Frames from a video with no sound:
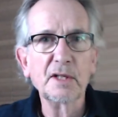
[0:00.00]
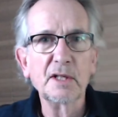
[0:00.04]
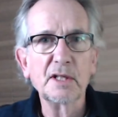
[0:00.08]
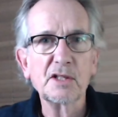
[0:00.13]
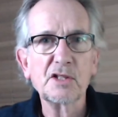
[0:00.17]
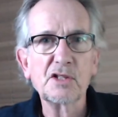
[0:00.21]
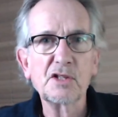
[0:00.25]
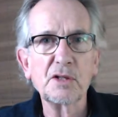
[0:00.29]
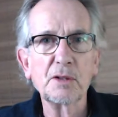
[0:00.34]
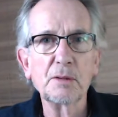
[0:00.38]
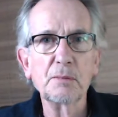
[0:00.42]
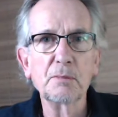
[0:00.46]

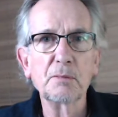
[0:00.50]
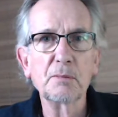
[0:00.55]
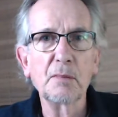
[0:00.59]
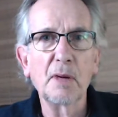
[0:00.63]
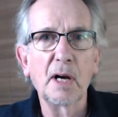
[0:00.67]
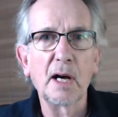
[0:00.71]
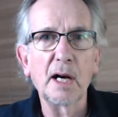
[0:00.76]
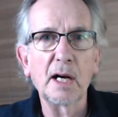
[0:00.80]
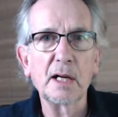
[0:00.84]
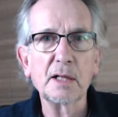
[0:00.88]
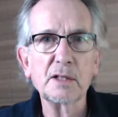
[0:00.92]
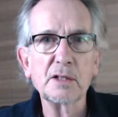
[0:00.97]
some
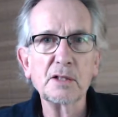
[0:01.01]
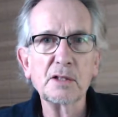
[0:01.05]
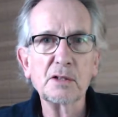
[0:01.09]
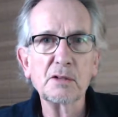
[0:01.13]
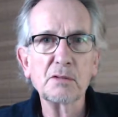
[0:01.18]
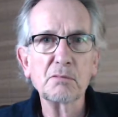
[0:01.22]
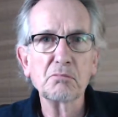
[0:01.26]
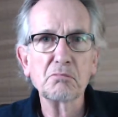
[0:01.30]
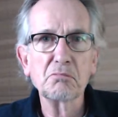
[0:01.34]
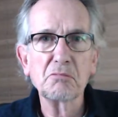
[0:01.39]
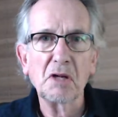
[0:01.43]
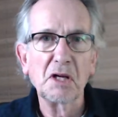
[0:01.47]

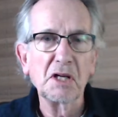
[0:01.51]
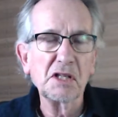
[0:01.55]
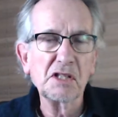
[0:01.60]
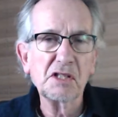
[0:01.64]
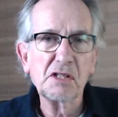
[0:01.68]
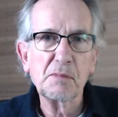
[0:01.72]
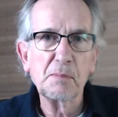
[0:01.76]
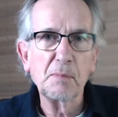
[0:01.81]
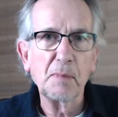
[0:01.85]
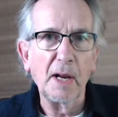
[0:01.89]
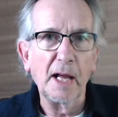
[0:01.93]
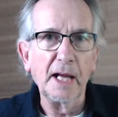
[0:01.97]

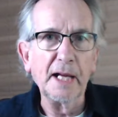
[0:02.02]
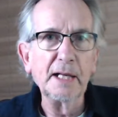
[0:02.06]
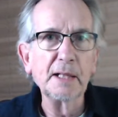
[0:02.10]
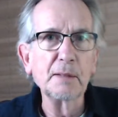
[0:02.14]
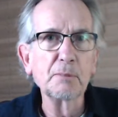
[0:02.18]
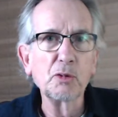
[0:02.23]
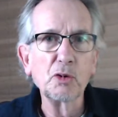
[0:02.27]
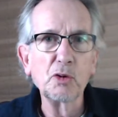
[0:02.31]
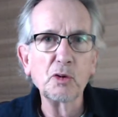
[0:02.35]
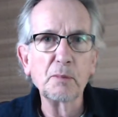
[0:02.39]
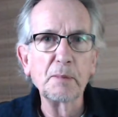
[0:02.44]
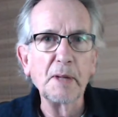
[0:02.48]

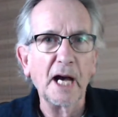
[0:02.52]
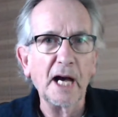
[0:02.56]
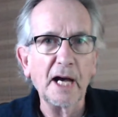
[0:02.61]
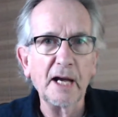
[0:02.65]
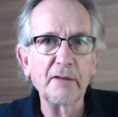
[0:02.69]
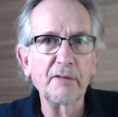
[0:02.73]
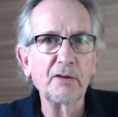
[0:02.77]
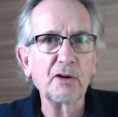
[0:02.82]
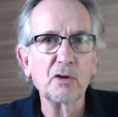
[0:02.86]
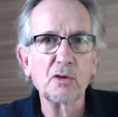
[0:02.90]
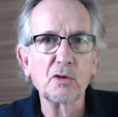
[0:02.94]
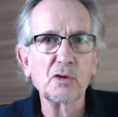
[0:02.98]
unexplainable
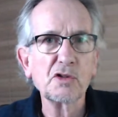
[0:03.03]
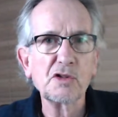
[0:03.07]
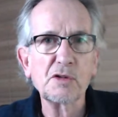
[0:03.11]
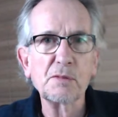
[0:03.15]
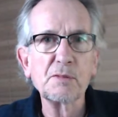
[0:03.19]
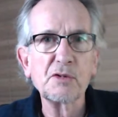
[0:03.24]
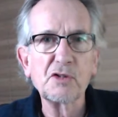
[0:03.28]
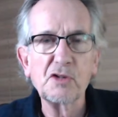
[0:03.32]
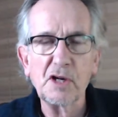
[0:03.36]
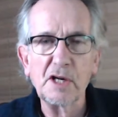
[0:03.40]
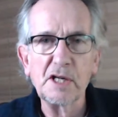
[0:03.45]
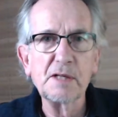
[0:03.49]
behaviour or some
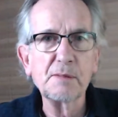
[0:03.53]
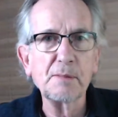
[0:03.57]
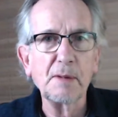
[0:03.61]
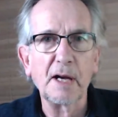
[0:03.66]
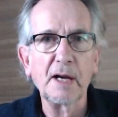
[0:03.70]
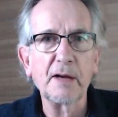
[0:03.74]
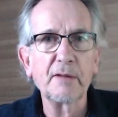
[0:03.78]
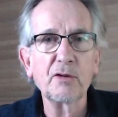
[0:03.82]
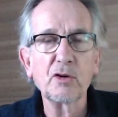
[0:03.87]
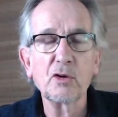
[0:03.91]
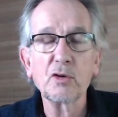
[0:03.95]
strange behaviour,